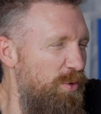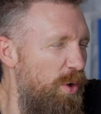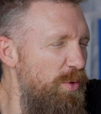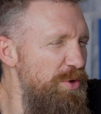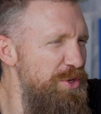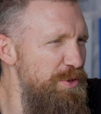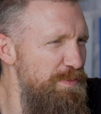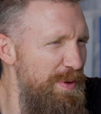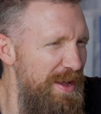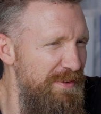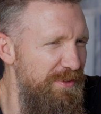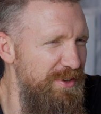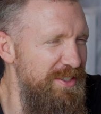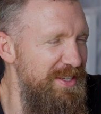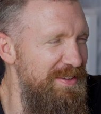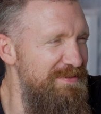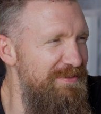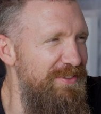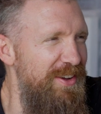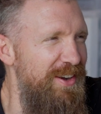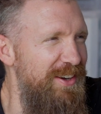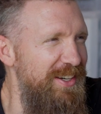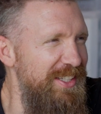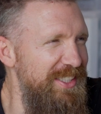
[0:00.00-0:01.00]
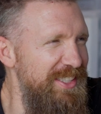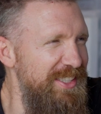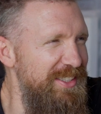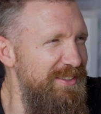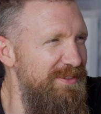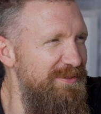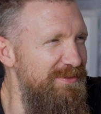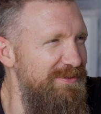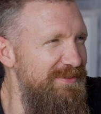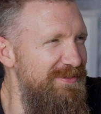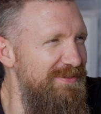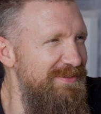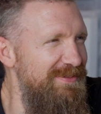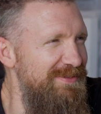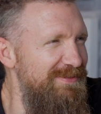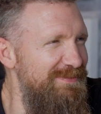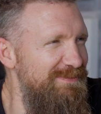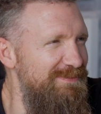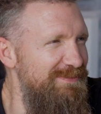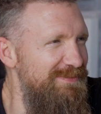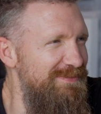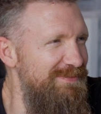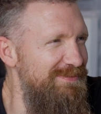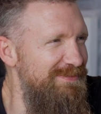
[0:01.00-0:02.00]
What would you pay for Tim Ferris?
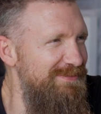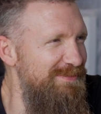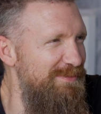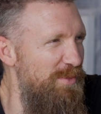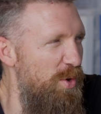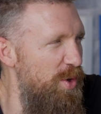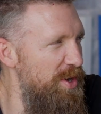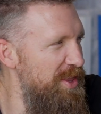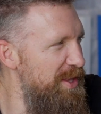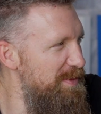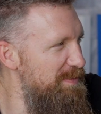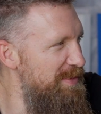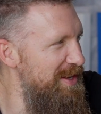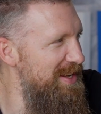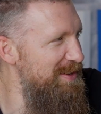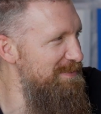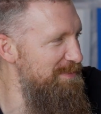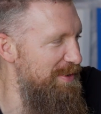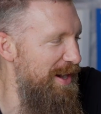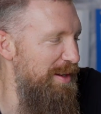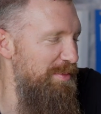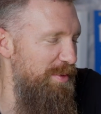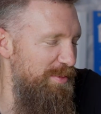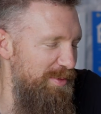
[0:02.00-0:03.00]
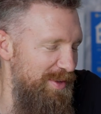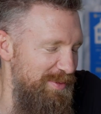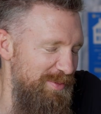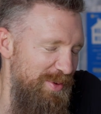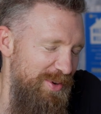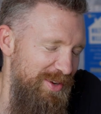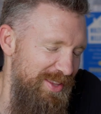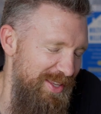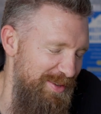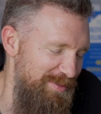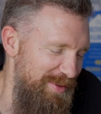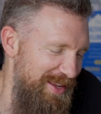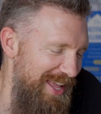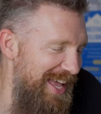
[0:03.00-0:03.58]
More than me? Probably more than me.